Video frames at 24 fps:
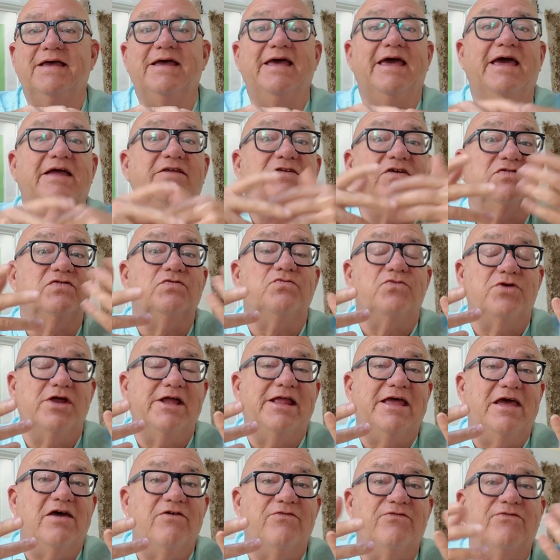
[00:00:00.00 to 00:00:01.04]
it doesn't
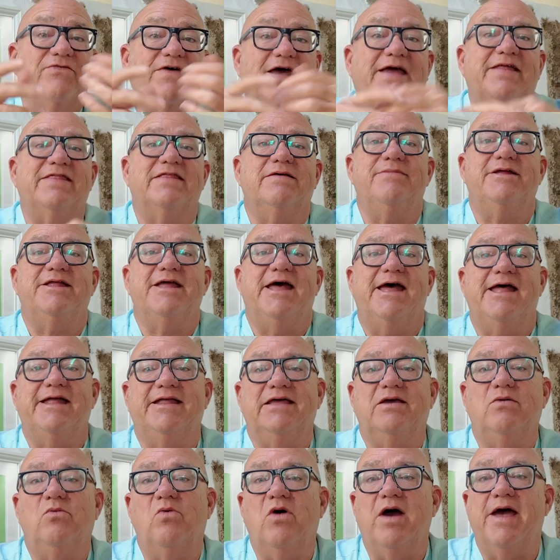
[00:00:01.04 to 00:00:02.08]
really affect them in
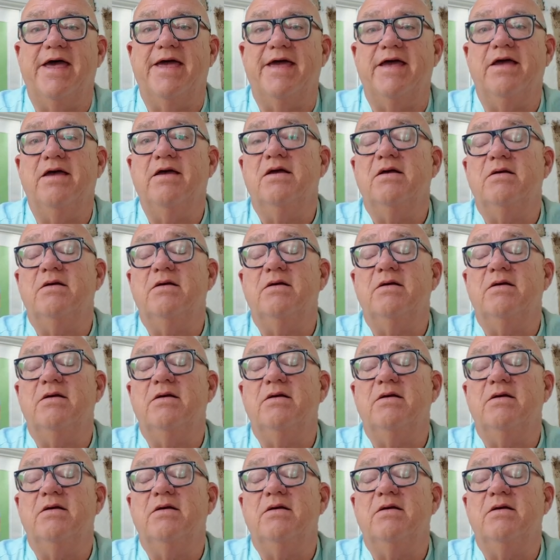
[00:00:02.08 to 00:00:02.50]
any way.